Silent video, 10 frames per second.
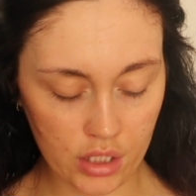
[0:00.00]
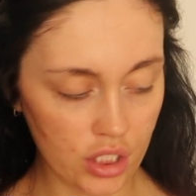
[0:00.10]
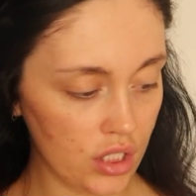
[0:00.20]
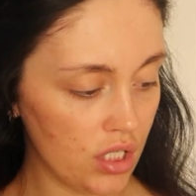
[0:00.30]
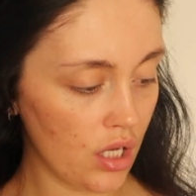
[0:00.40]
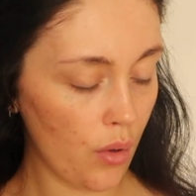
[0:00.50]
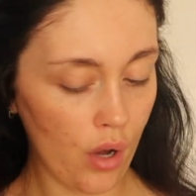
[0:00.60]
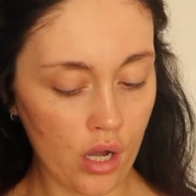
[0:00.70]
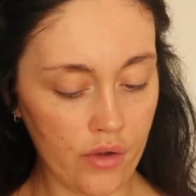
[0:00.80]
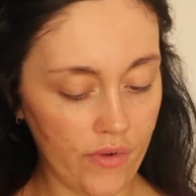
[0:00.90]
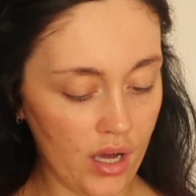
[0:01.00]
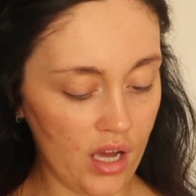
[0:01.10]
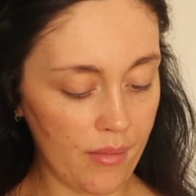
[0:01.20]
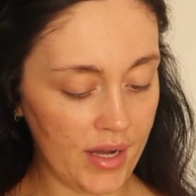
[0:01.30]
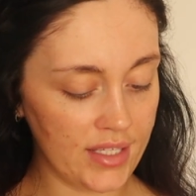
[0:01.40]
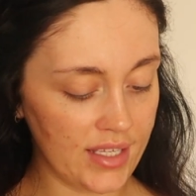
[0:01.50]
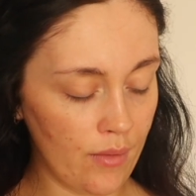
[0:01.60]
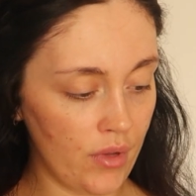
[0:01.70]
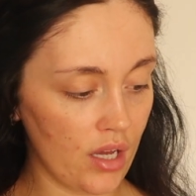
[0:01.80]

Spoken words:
just go over my skin with